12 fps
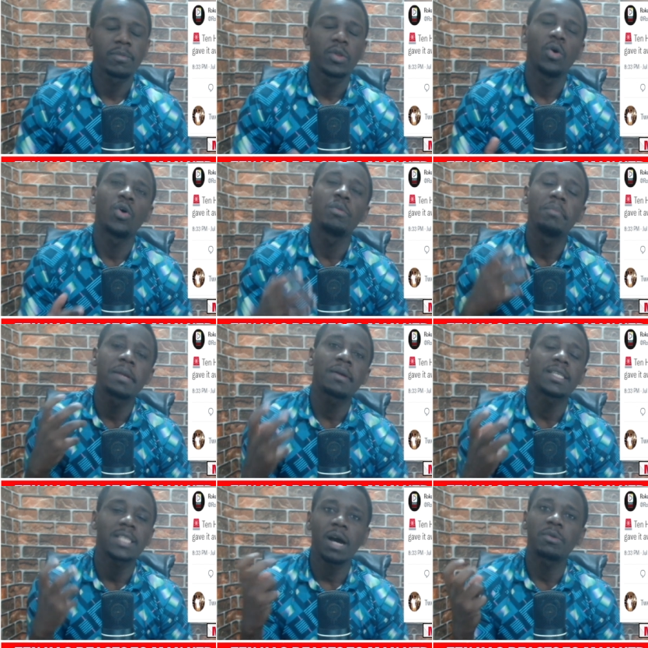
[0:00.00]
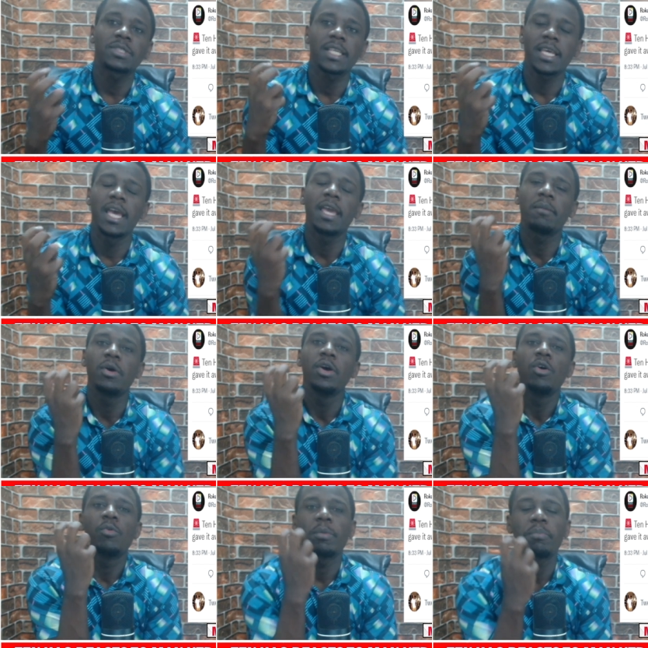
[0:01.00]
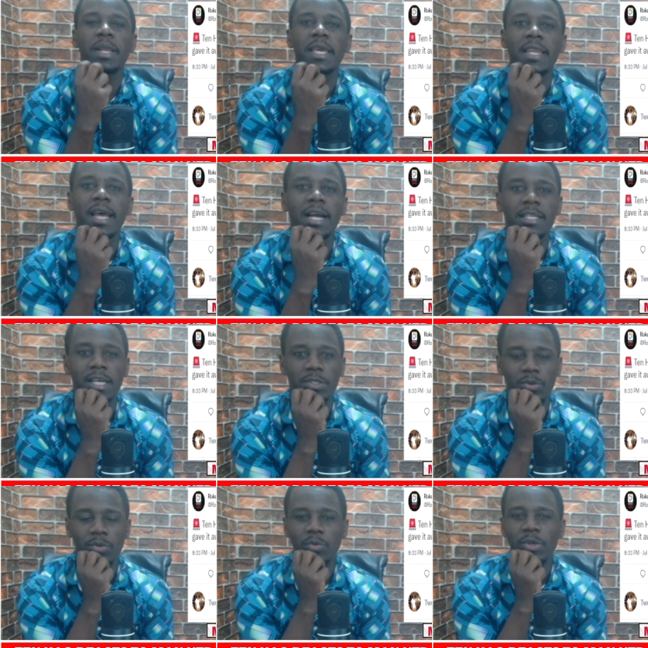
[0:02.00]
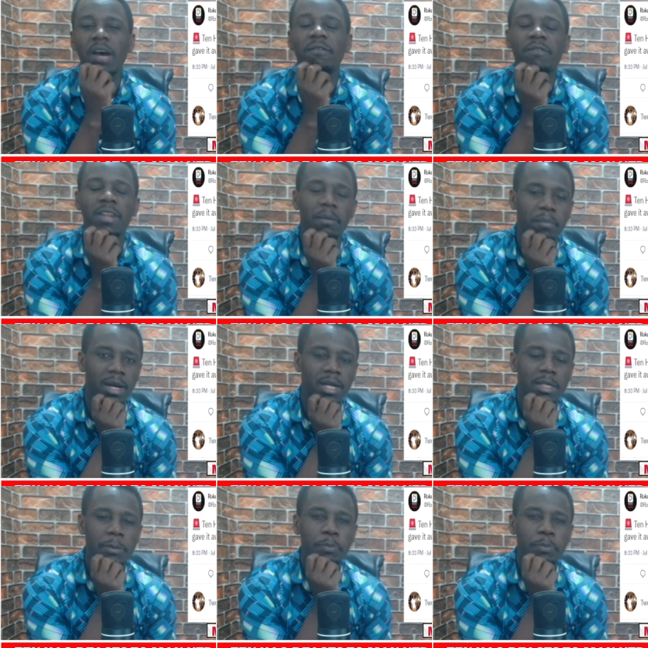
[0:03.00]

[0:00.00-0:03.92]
all mirrors out the game we played at Villa Park.